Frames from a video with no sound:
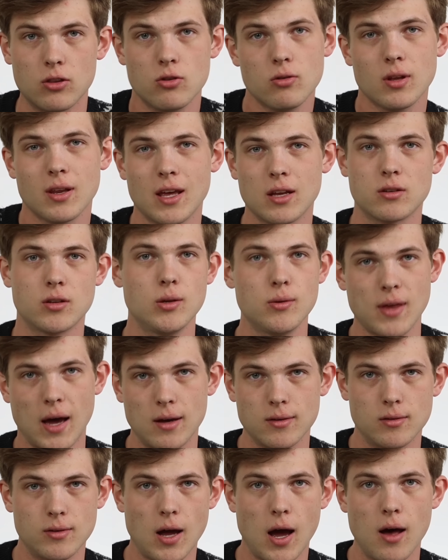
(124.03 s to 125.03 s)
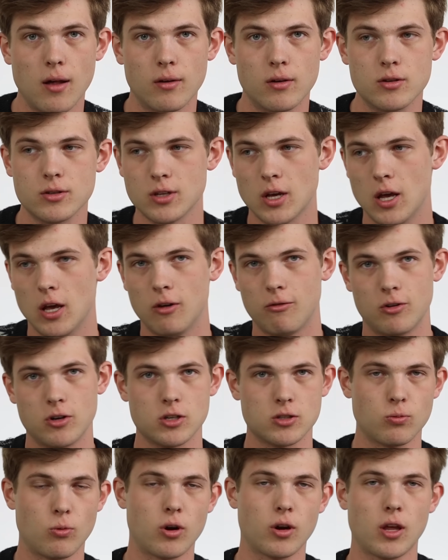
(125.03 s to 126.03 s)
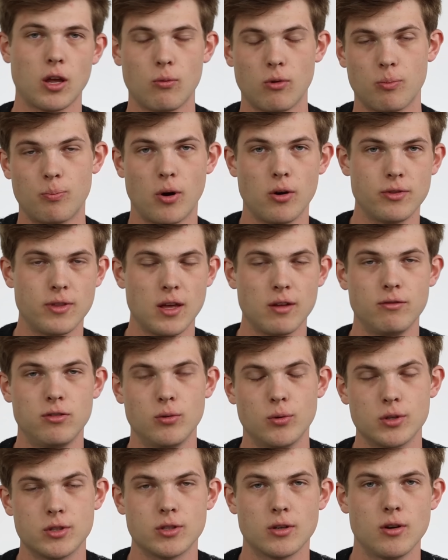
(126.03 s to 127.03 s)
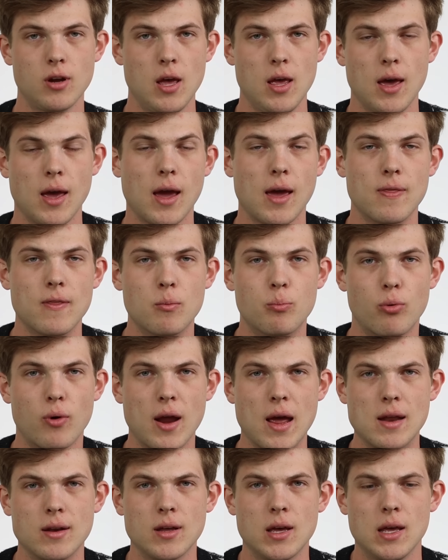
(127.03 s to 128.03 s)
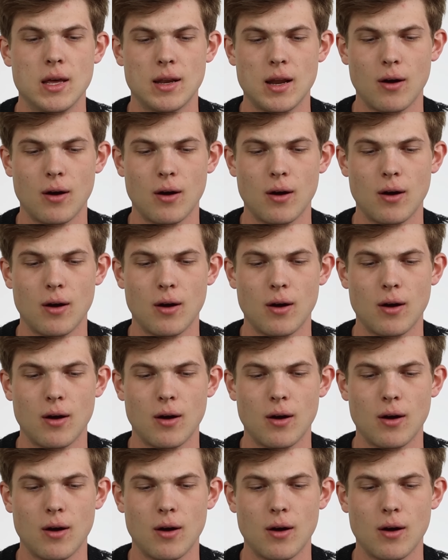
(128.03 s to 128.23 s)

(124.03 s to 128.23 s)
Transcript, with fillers: and you could get $2,000 for just working with both the influencer and the brand.